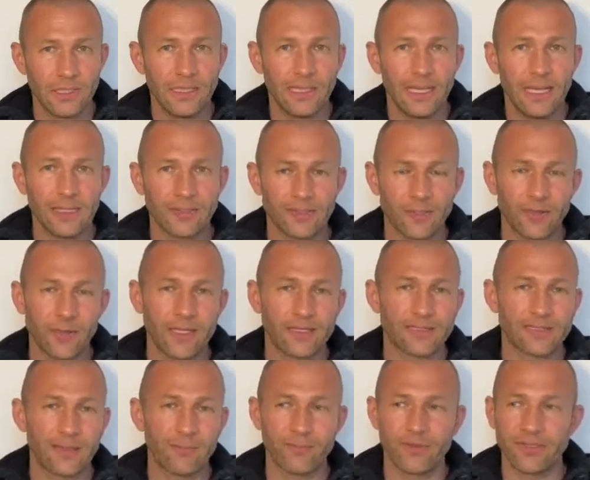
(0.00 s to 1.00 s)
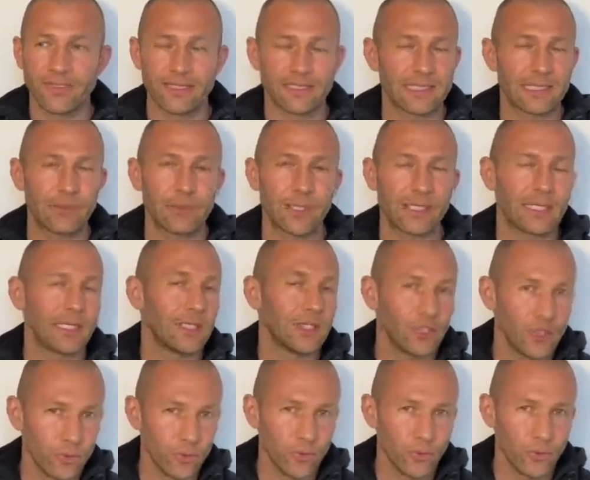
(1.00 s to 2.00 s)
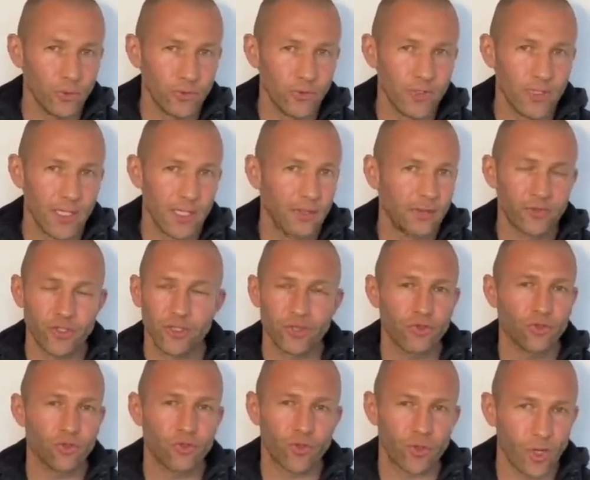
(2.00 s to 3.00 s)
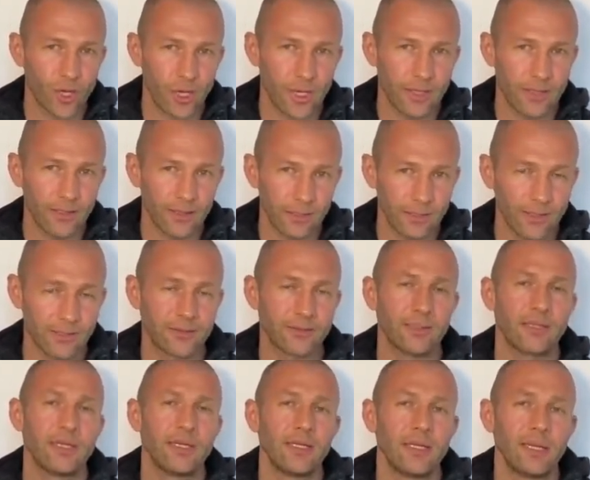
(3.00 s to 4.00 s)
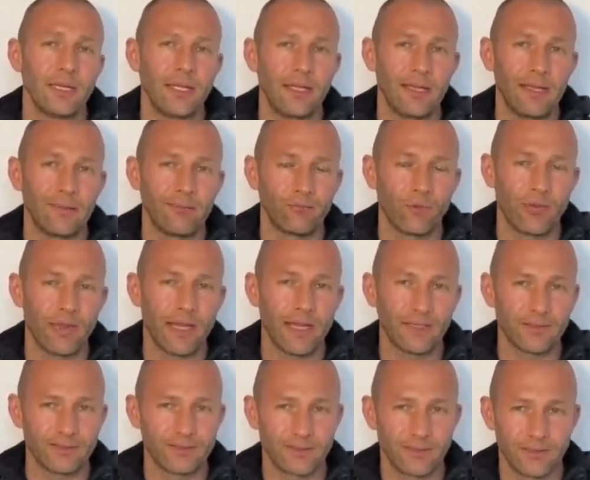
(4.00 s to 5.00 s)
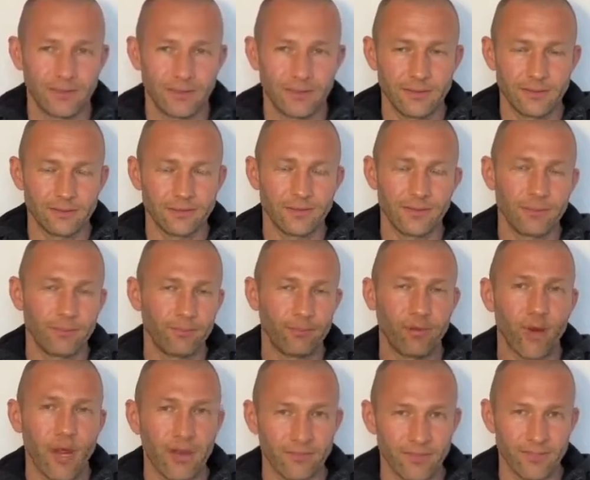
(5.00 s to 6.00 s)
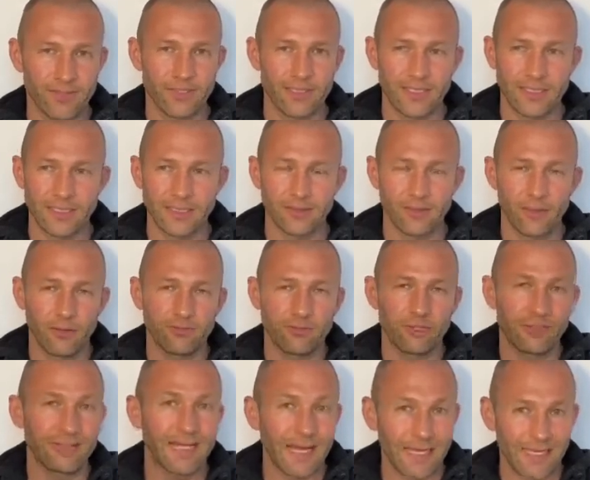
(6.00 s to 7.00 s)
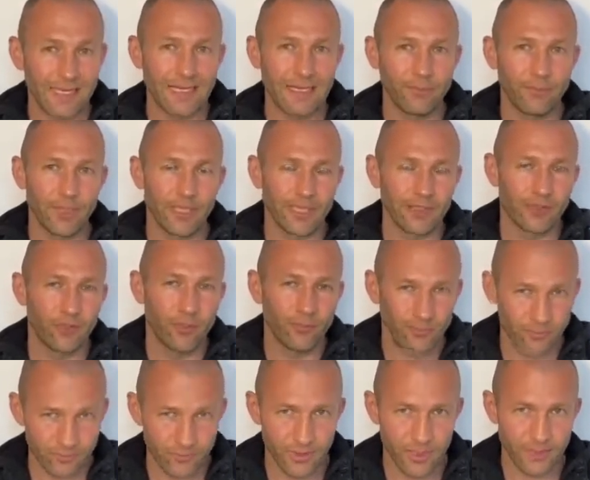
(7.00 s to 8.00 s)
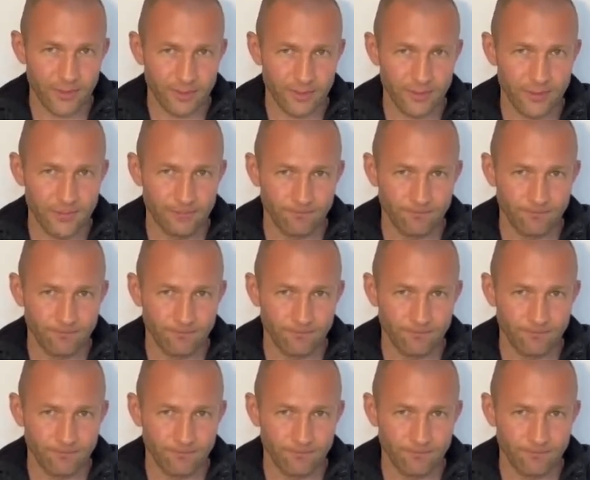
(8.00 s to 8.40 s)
And so that's something that someone can use just to trial it without the privacy of the data being compromised.